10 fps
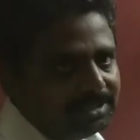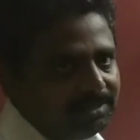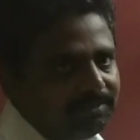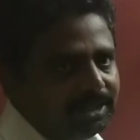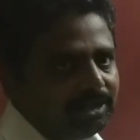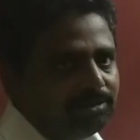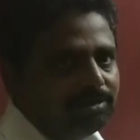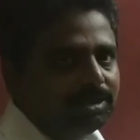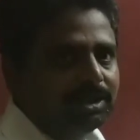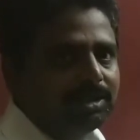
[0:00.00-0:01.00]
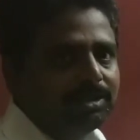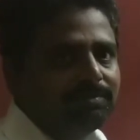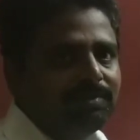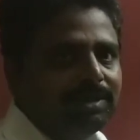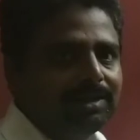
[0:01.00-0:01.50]
we conclude that
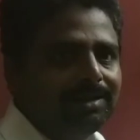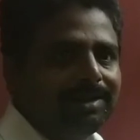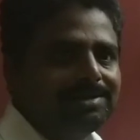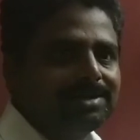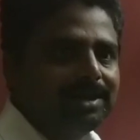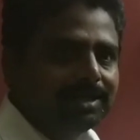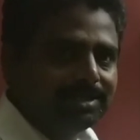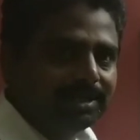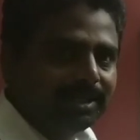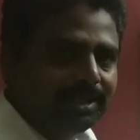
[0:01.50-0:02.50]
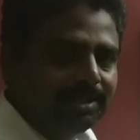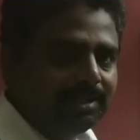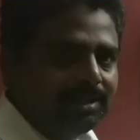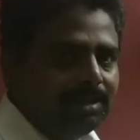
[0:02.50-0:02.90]
whether the lines are intersecting